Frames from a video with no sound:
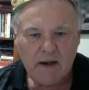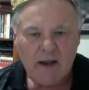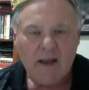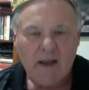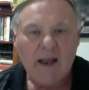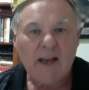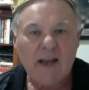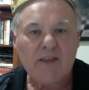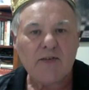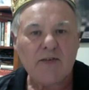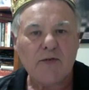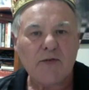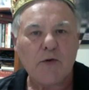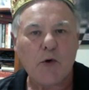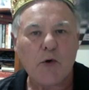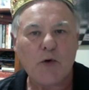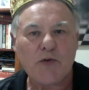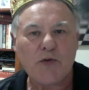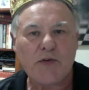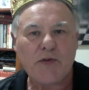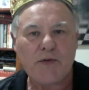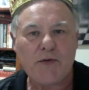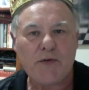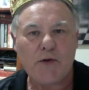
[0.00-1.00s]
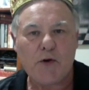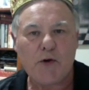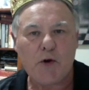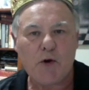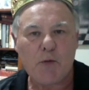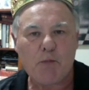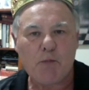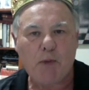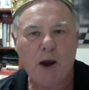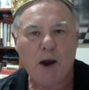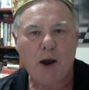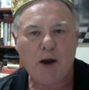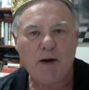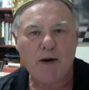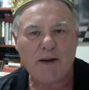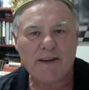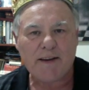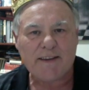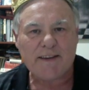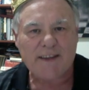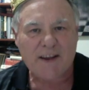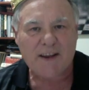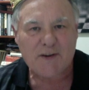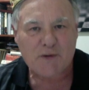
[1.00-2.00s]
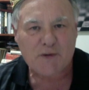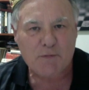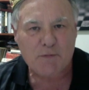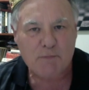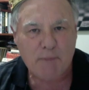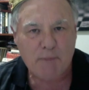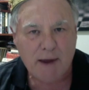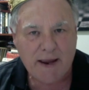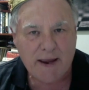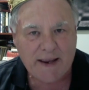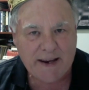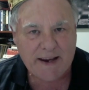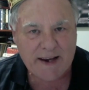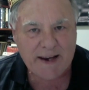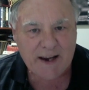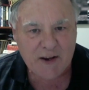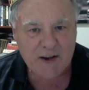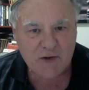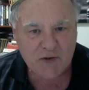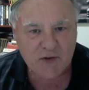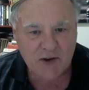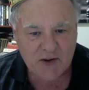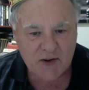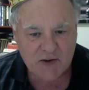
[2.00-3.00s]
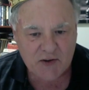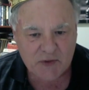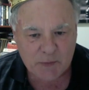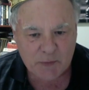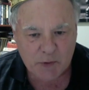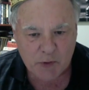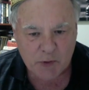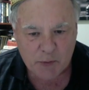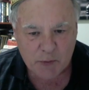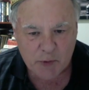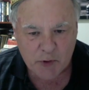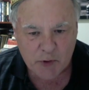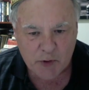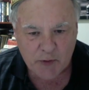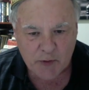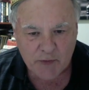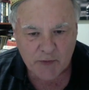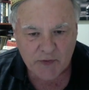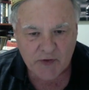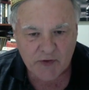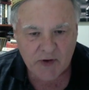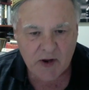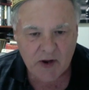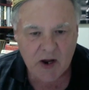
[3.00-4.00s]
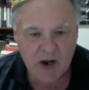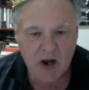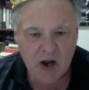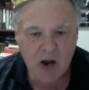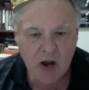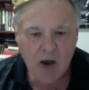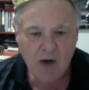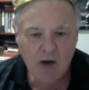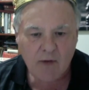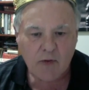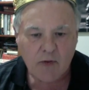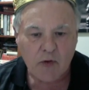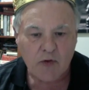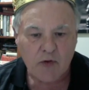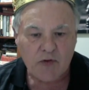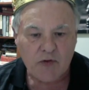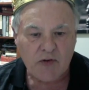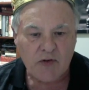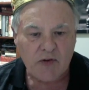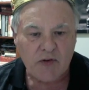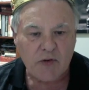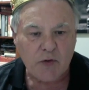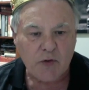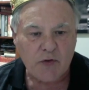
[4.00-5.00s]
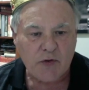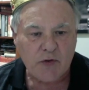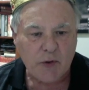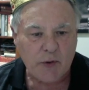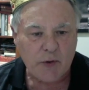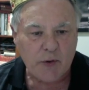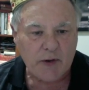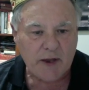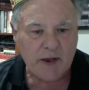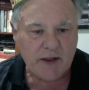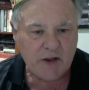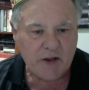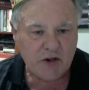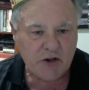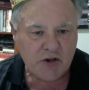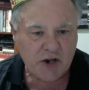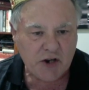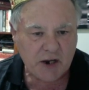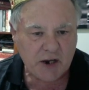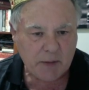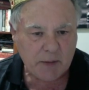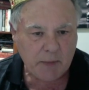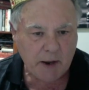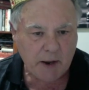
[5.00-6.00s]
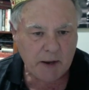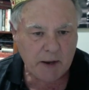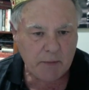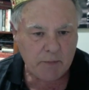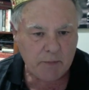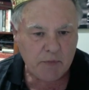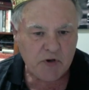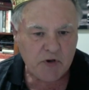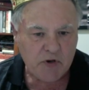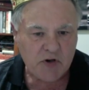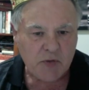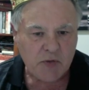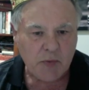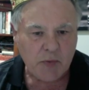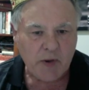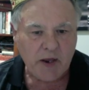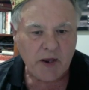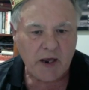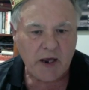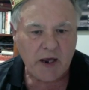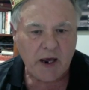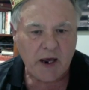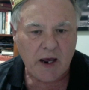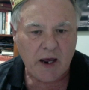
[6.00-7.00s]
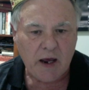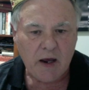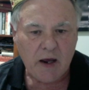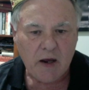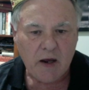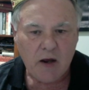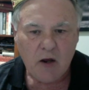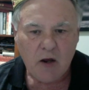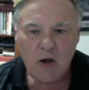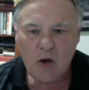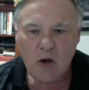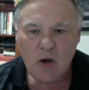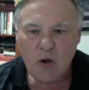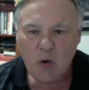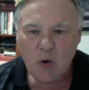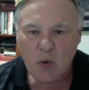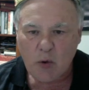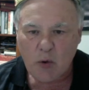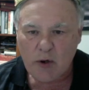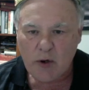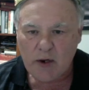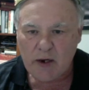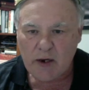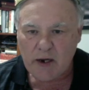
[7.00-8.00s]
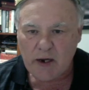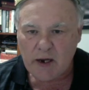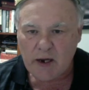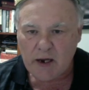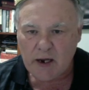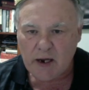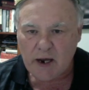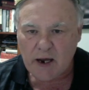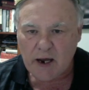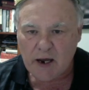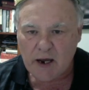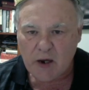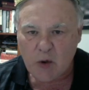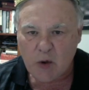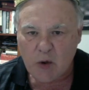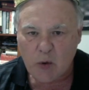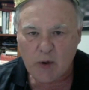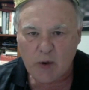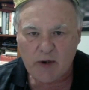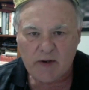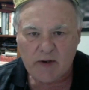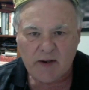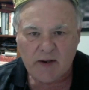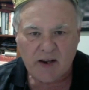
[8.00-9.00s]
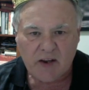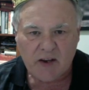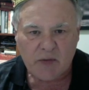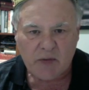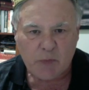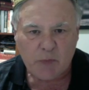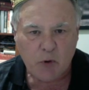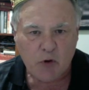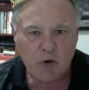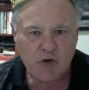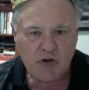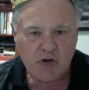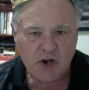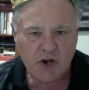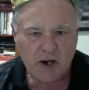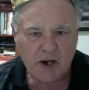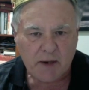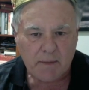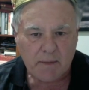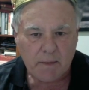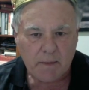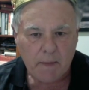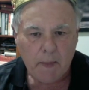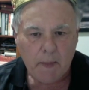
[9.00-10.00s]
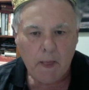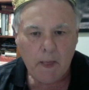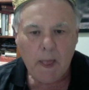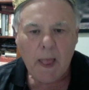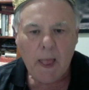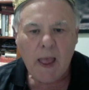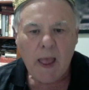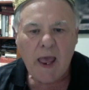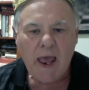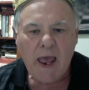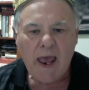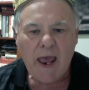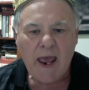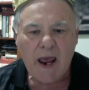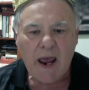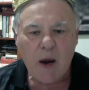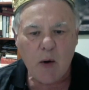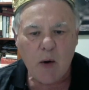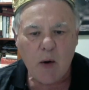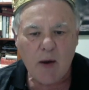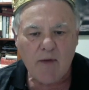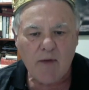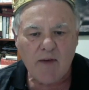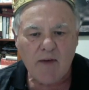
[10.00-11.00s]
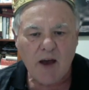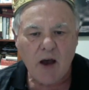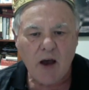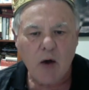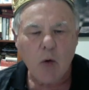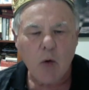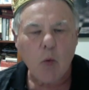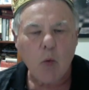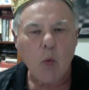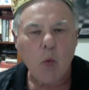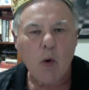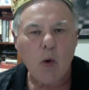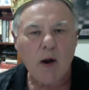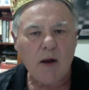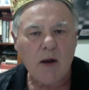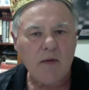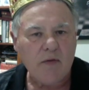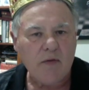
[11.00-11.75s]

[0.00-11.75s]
That's, of course, if your opponent doesn't make any sensible moves. Of course, there's also another checkmate, bishop here, queen here, and queen takes pawn check. However, one of